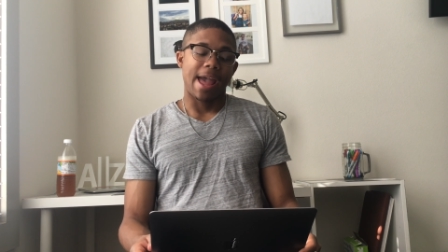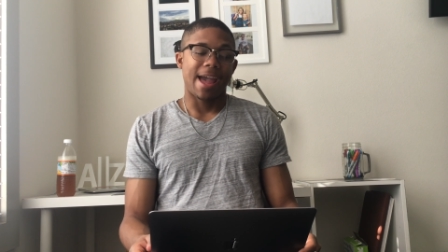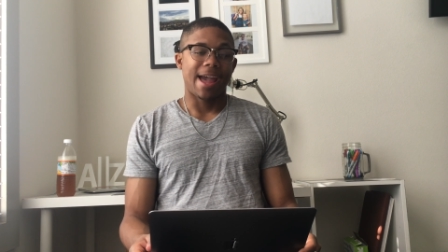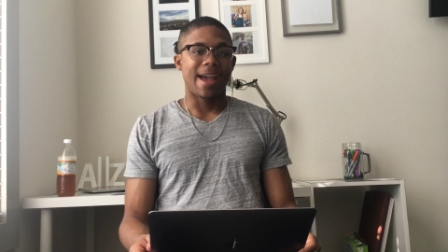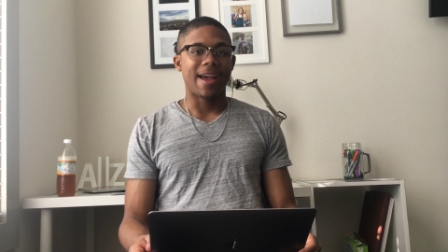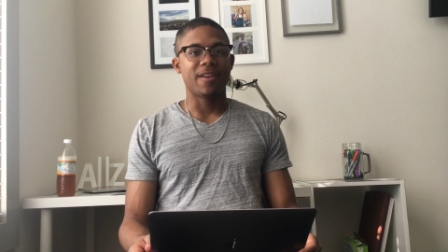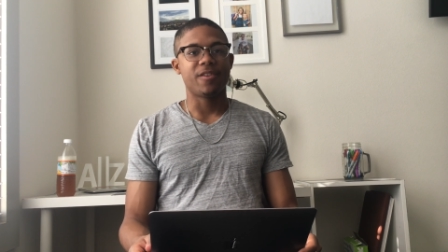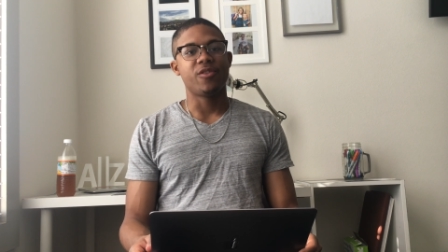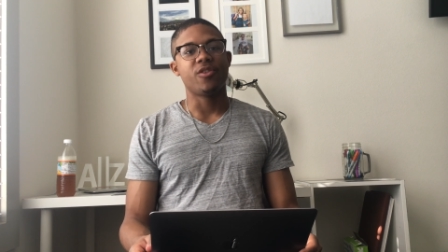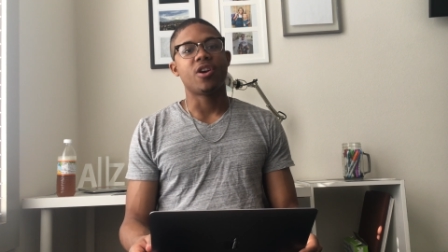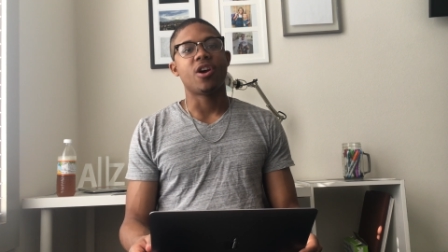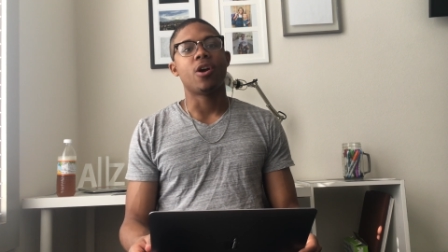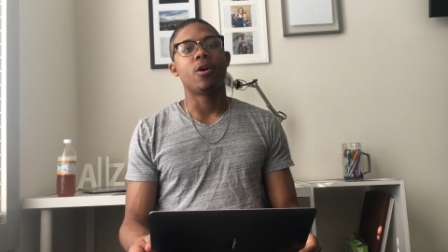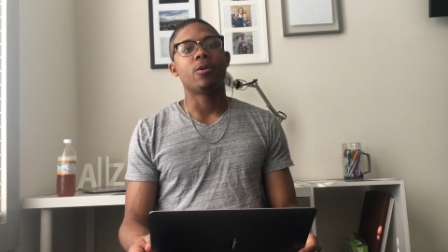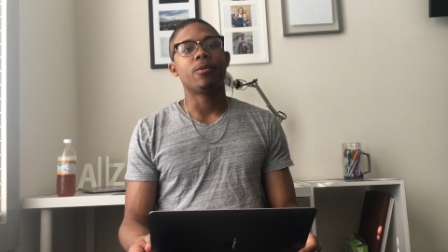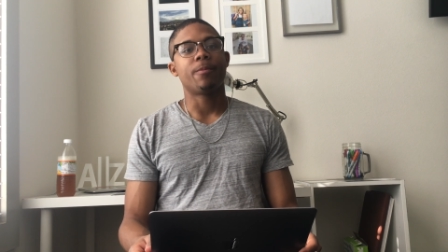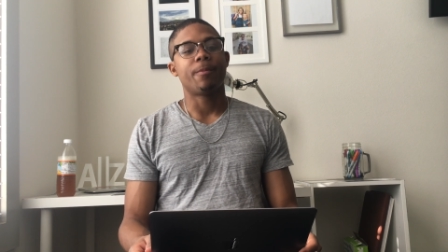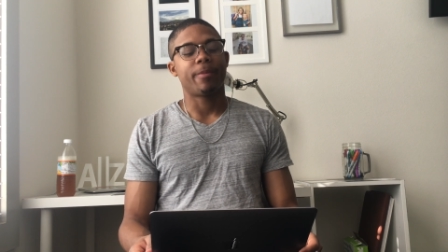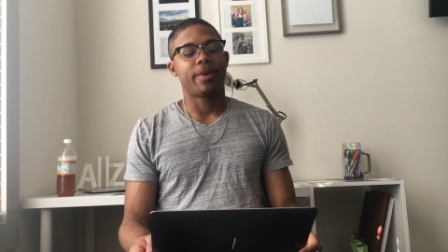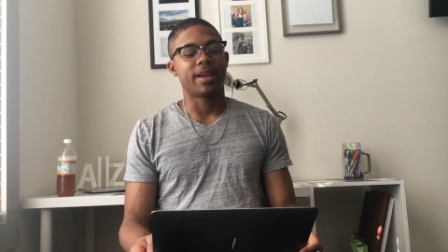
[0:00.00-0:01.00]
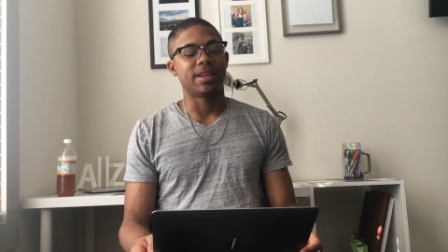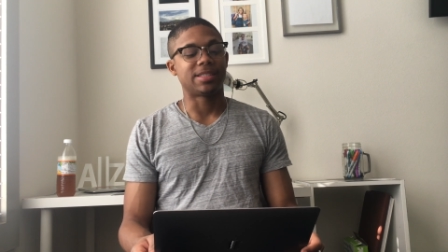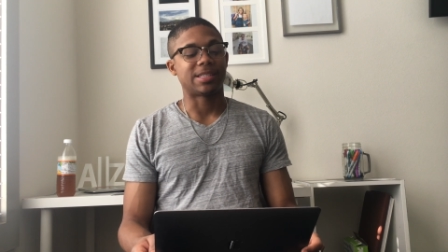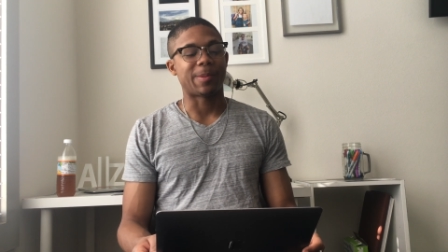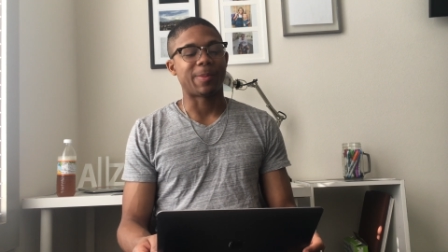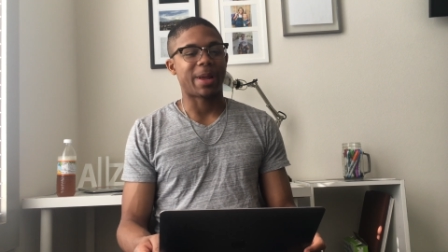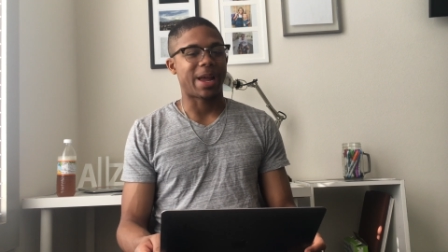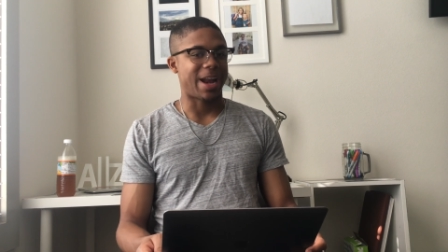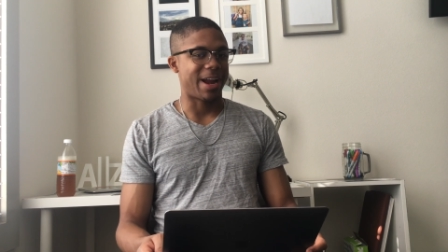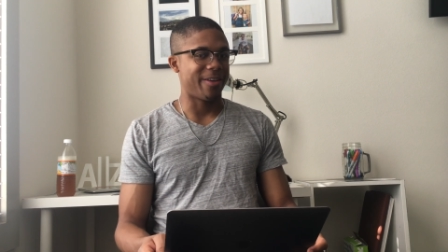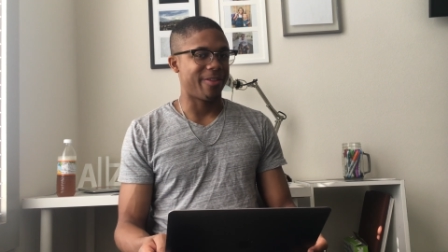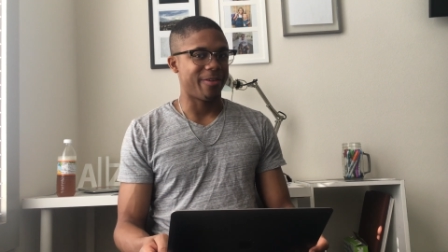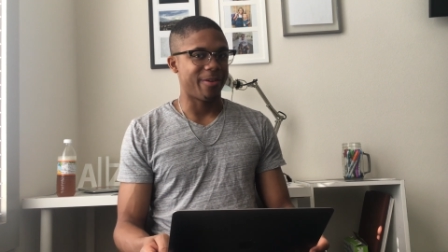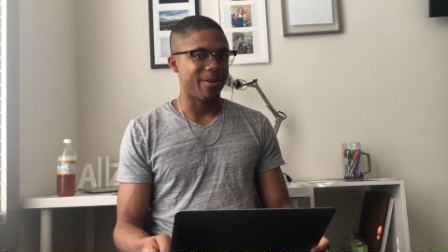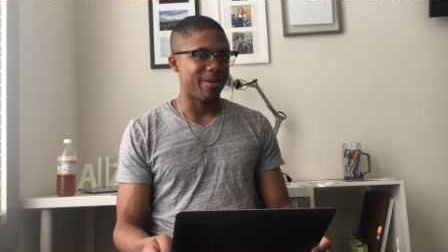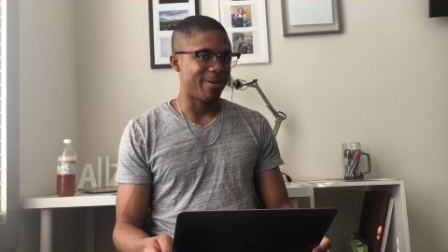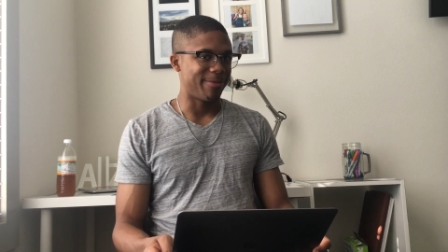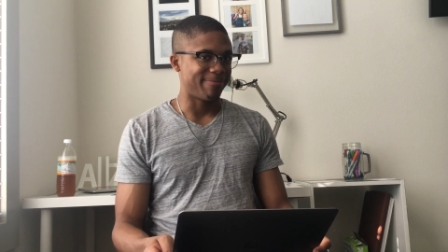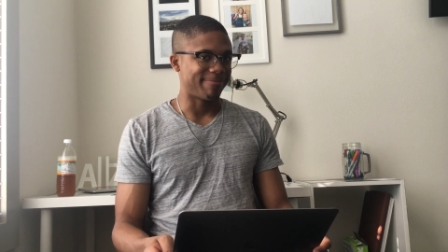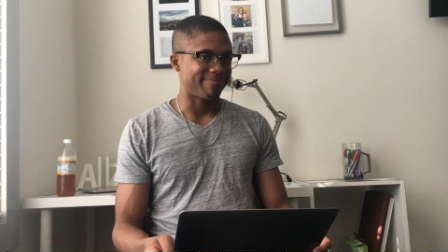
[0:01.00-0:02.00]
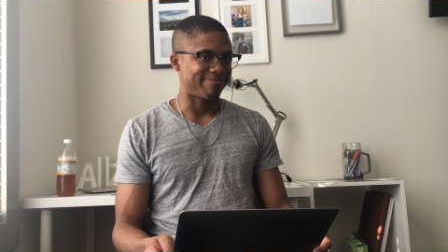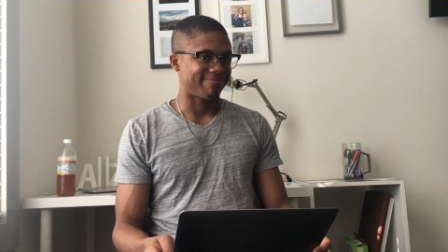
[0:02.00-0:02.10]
And, you know, get something out of the